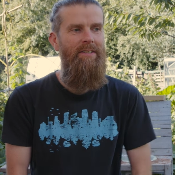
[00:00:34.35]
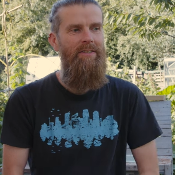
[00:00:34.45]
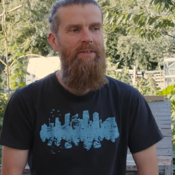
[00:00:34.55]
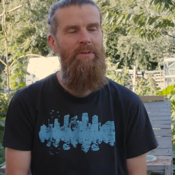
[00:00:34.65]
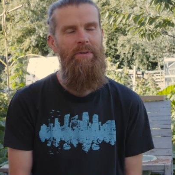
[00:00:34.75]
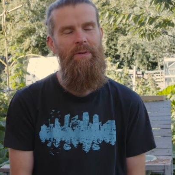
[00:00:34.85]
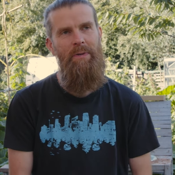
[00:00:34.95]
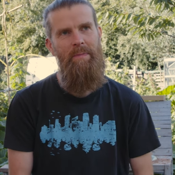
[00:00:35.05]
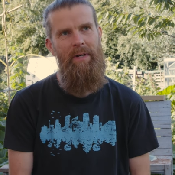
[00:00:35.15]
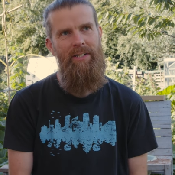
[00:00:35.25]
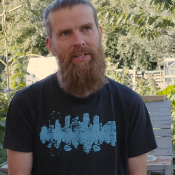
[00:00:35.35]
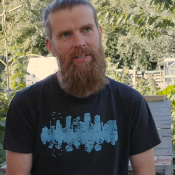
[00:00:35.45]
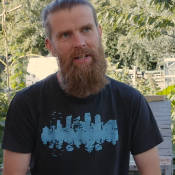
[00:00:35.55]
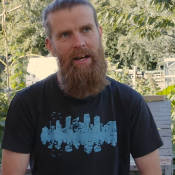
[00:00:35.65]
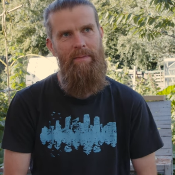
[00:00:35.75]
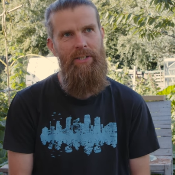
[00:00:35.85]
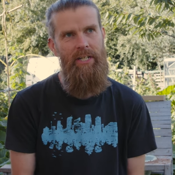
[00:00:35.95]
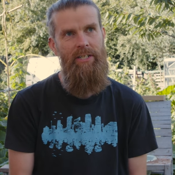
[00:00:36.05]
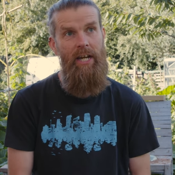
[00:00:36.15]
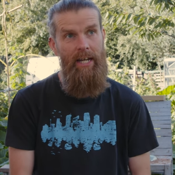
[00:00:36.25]
to Manchester Climate
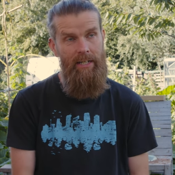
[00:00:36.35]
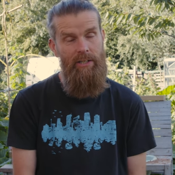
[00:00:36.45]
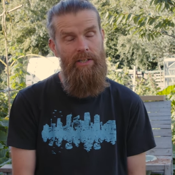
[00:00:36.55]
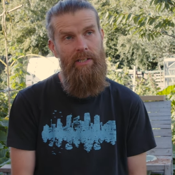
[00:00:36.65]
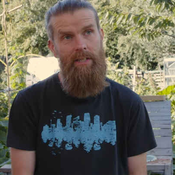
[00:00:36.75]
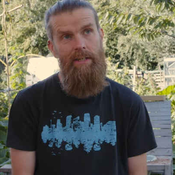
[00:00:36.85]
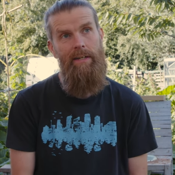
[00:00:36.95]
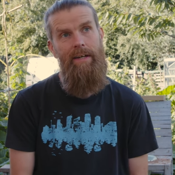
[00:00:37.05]
Change Agency